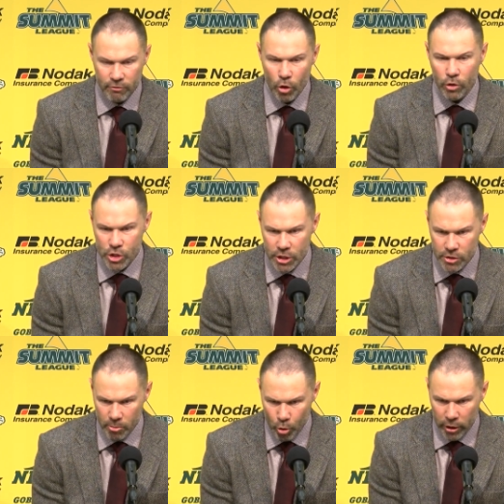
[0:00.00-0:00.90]
knowing she's
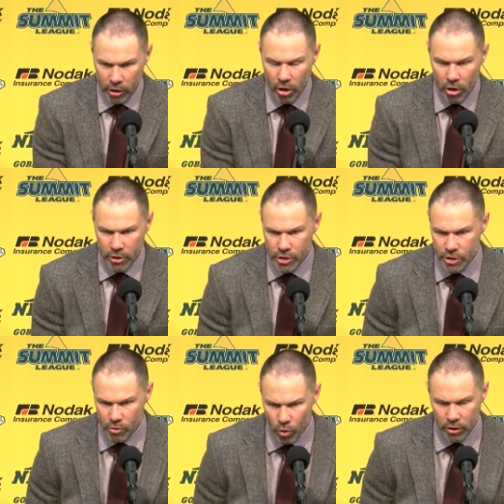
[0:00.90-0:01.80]
the point guard and
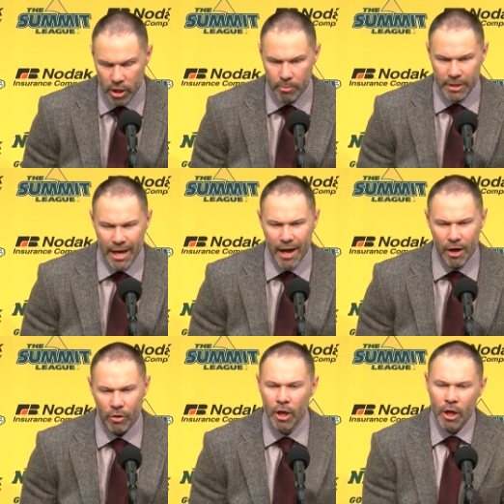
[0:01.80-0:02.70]
she's the one coming down.